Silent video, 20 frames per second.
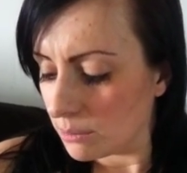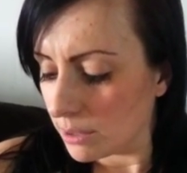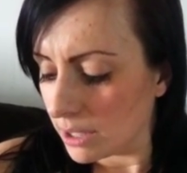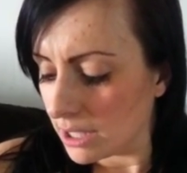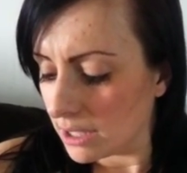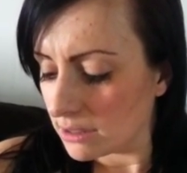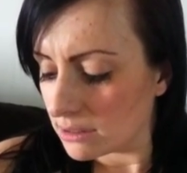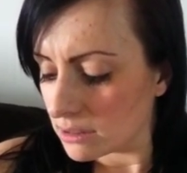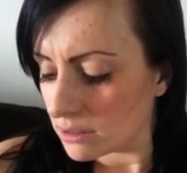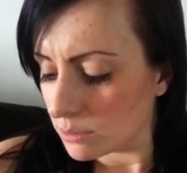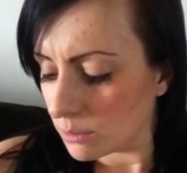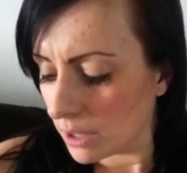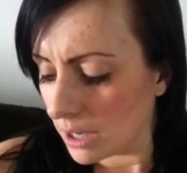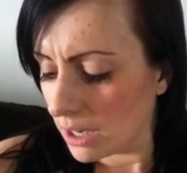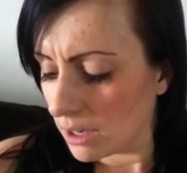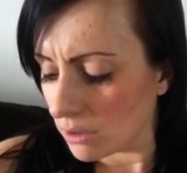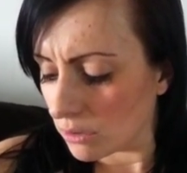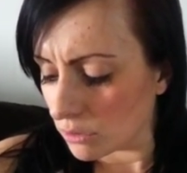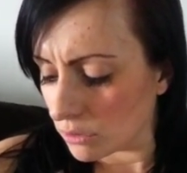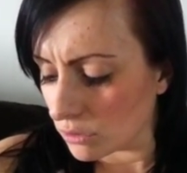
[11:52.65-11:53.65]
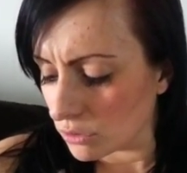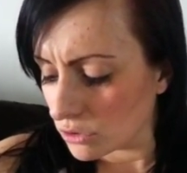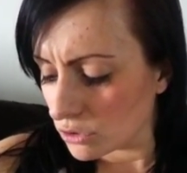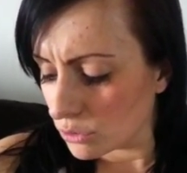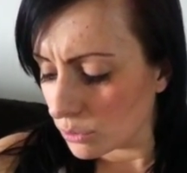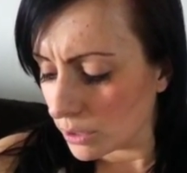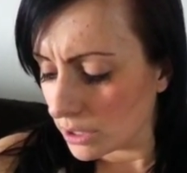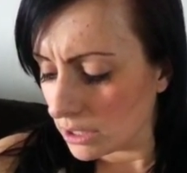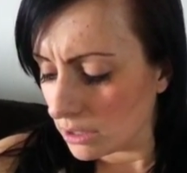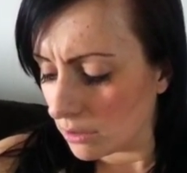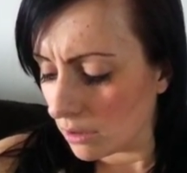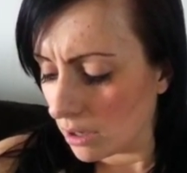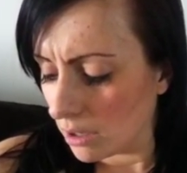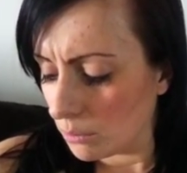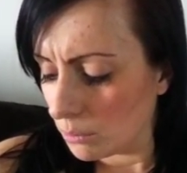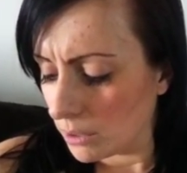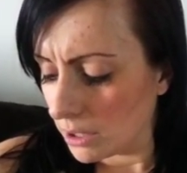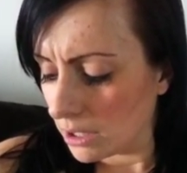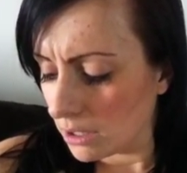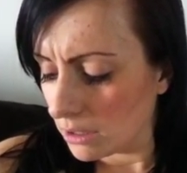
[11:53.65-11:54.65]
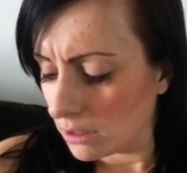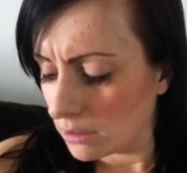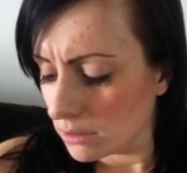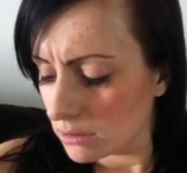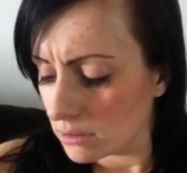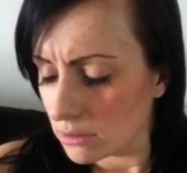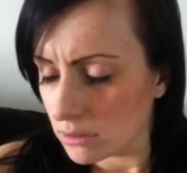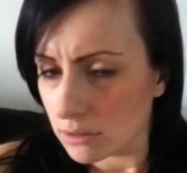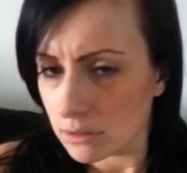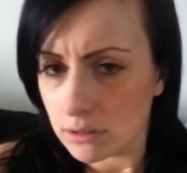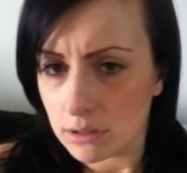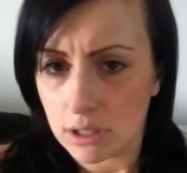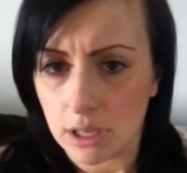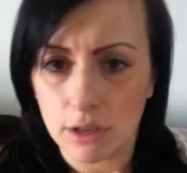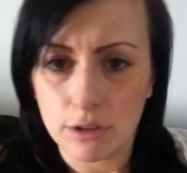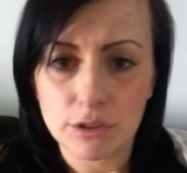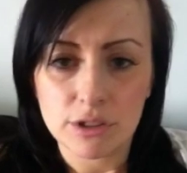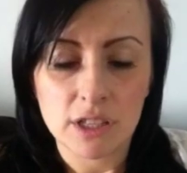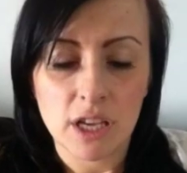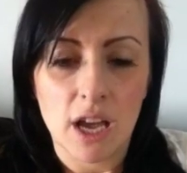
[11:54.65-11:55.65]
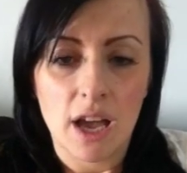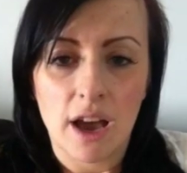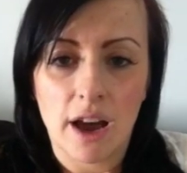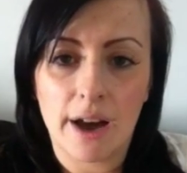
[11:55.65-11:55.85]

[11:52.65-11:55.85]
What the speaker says: weeks as well, or 29 weeks, close,